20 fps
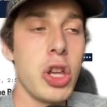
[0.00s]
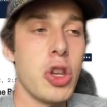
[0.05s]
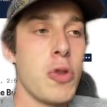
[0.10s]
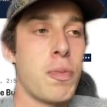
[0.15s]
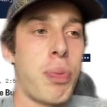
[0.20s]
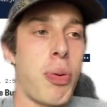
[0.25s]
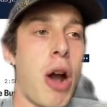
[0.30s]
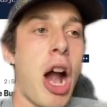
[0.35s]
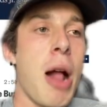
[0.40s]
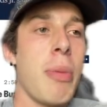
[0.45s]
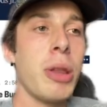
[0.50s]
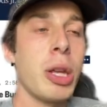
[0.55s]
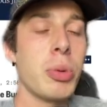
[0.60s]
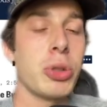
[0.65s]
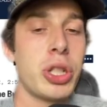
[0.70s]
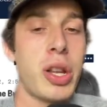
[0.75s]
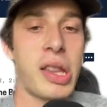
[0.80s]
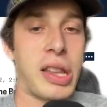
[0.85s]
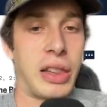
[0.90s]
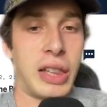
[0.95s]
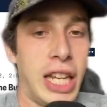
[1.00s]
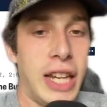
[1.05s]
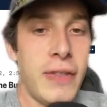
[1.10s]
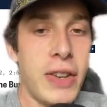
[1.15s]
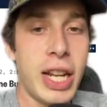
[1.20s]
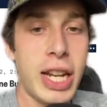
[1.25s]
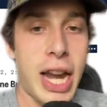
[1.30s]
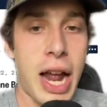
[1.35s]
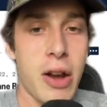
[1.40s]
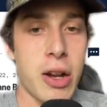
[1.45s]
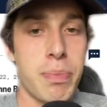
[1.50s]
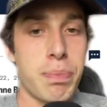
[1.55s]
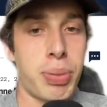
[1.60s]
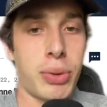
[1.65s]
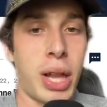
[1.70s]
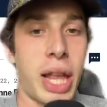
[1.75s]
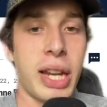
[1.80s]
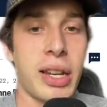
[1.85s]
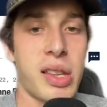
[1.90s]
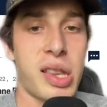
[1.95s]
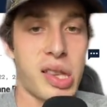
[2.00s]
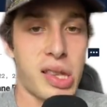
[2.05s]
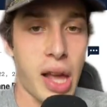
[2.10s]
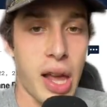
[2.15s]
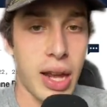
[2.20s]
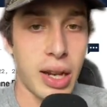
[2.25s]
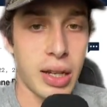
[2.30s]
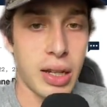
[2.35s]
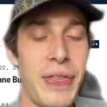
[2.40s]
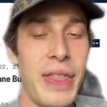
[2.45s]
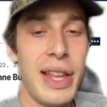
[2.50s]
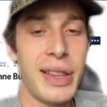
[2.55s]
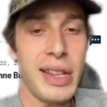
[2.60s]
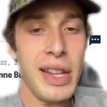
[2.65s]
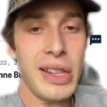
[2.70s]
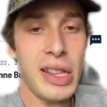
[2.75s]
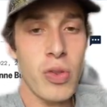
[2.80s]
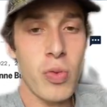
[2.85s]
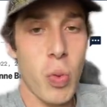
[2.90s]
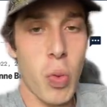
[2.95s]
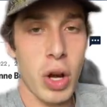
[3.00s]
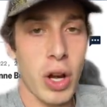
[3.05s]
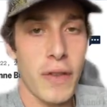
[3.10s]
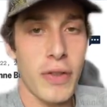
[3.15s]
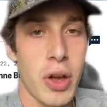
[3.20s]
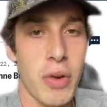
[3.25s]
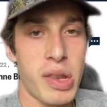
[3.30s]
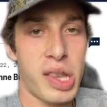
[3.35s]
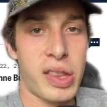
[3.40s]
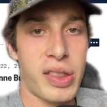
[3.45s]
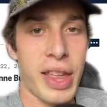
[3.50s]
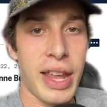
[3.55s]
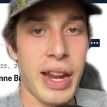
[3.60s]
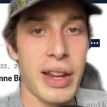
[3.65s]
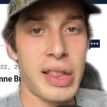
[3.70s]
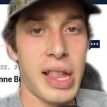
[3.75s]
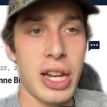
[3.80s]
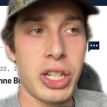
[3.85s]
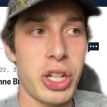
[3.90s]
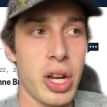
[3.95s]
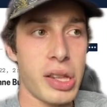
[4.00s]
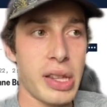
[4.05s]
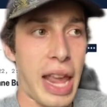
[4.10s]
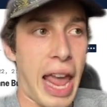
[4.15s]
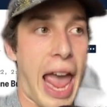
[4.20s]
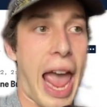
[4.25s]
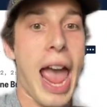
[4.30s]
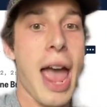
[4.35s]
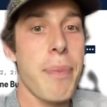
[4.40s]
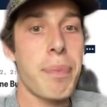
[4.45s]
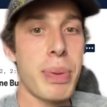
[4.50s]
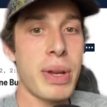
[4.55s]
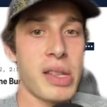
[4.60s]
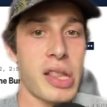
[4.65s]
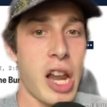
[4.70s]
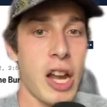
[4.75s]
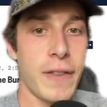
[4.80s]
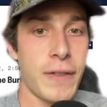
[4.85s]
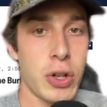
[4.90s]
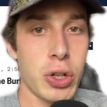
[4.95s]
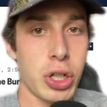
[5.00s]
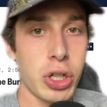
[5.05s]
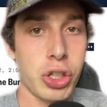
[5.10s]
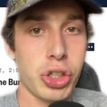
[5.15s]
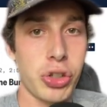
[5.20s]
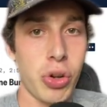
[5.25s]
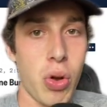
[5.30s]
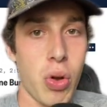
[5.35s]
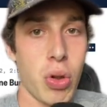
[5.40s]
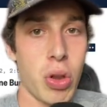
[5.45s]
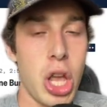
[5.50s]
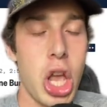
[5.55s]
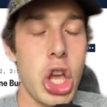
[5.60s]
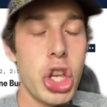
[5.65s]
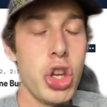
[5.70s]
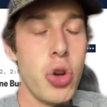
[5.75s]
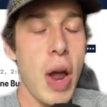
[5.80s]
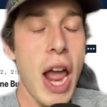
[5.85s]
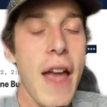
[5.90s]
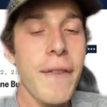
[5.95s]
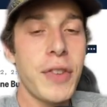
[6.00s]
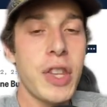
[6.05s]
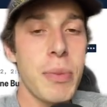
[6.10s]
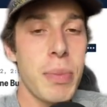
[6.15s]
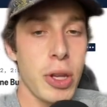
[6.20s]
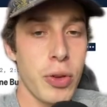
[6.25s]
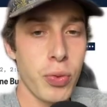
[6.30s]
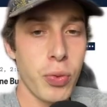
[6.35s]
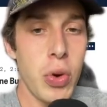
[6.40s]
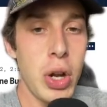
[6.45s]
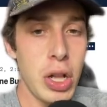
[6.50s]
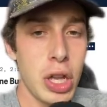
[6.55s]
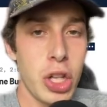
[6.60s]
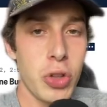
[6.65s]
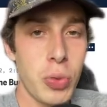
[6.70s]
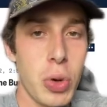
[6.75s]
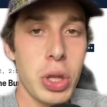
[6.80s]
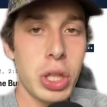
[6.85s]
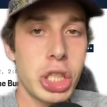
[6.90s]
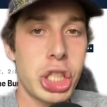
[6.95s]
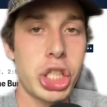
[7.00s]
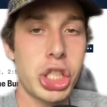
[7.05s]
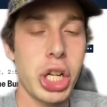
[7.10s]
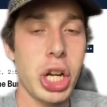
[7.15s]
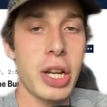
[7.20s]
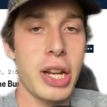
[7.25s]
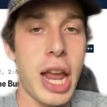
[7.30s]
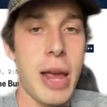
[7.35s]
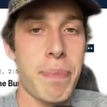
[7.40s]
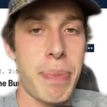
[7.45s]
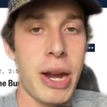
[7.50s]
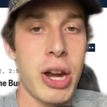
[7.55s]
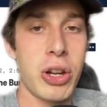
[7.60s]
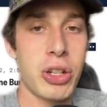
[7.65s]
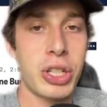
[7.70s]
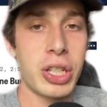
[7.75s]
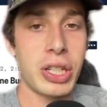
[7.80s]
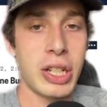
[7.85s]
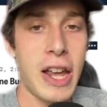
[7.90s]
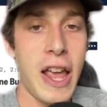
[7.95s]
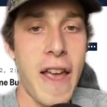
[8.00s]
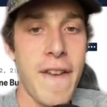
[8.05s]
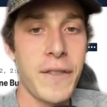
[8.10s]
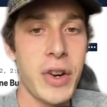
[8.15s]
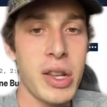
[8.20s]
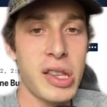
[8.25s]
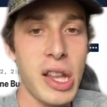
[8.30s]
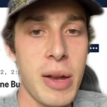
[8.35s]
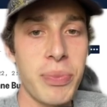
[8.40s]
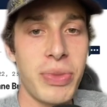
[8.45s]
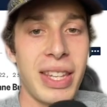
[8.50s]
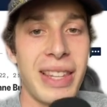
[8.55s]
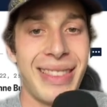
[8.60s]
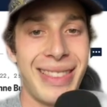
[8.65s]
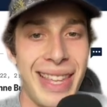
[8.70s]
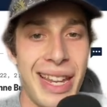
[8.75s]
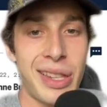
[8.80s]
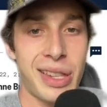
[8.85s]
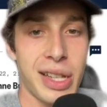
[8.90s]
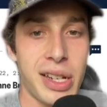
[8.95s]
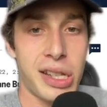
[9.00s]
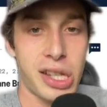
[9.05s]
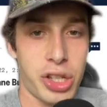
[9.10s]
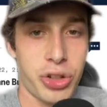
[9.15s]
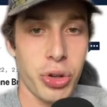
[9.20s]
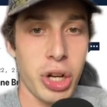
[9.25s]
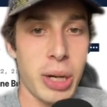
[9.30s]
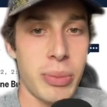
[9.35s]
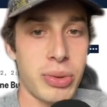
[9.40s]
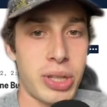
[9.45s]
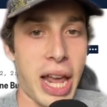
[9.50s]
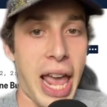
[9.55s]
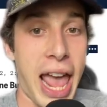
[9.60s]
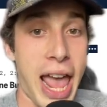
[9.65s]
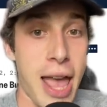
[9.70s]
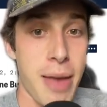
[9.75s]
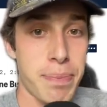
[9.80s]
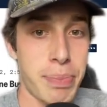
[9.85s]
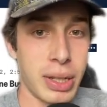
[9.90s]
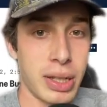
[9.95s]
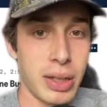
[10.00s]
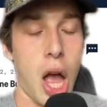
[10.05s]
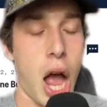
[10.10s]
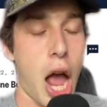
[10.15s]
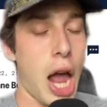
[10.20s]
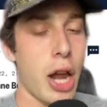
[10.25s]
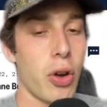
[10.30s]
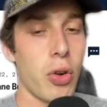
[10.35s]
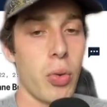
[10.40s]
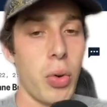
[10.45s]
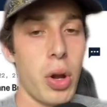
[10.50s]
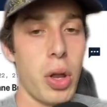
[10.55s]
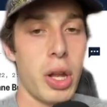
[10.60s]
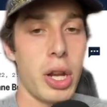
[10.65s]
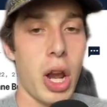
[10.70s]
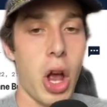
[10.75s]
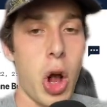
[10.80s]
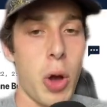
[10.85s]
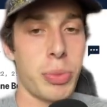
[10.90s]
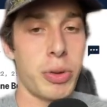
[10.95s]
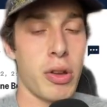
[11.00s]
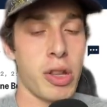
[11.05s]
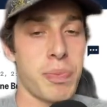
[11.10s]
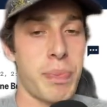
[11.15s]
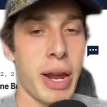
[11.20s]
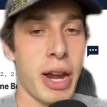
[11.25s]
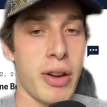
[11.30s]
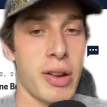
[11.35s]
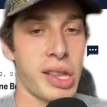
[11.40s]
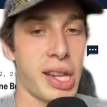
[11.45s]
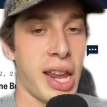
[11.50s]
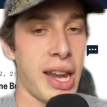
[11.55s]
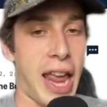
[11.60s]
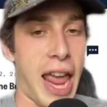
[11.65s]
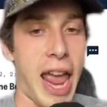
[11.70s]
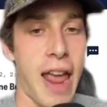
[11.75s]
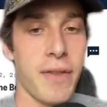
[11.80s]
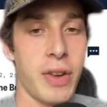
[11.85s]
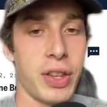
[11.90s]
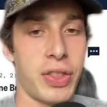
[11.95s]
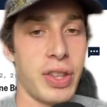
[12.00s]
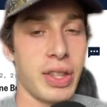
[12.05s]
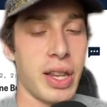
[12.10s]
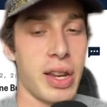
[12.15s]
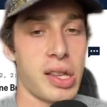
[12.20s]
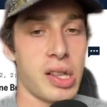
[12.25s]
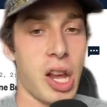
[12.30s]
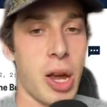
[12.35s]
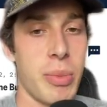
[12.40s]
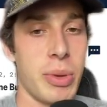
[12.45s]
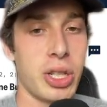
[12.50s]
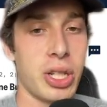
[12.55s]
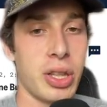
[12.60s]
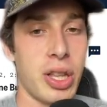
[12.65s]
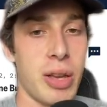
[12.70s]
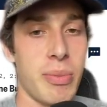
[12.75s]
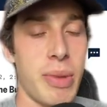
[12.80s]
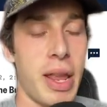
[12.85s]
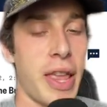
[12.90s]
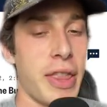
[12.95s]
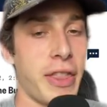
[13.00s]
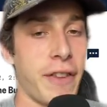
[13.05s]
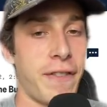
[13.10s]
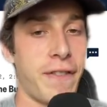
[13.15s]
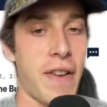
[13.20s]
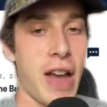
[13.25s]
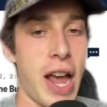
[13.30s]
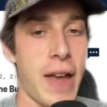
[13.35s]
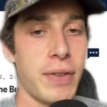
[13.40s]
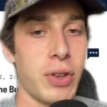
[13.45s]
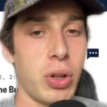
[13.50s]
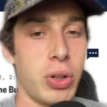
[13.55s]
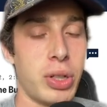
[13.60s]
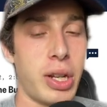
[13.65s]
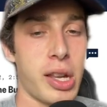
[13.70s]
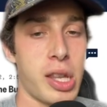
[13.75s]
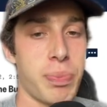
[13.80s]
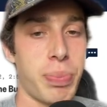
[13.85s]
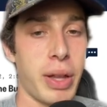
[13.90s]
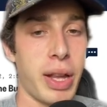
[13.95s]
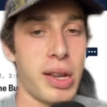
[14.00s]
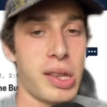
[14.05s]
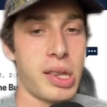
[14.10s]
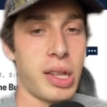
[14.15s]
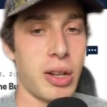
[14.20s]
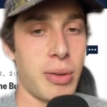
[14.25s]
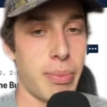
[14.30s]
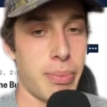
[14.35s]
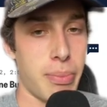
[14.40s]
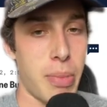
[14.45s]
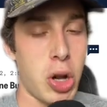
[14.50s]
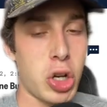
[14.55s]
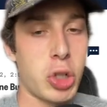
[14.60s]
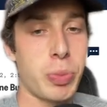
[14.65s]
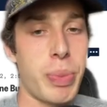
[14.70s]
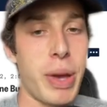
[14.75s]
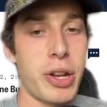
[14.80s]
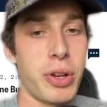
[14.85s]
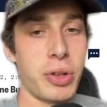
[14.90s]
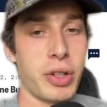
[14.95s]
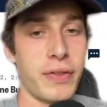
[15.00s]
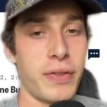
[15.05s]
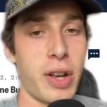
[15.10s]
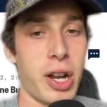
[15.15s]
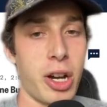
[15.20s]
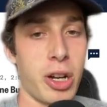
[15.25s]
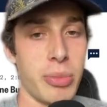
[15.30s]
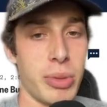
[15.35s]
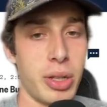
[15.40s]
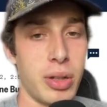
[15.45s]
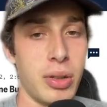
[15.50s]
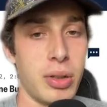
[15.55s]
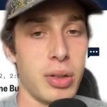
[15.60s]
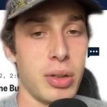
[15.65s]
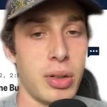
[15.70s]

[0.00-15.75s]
you probably were just leaving it out in plain sight. This isn't one of those things that just happens out of your control. You have to be really, really shitty at parenting for something this extreme to happen. I really hope those parents get everything that's coming to them and that the five-year-old gets placed in a much better environment.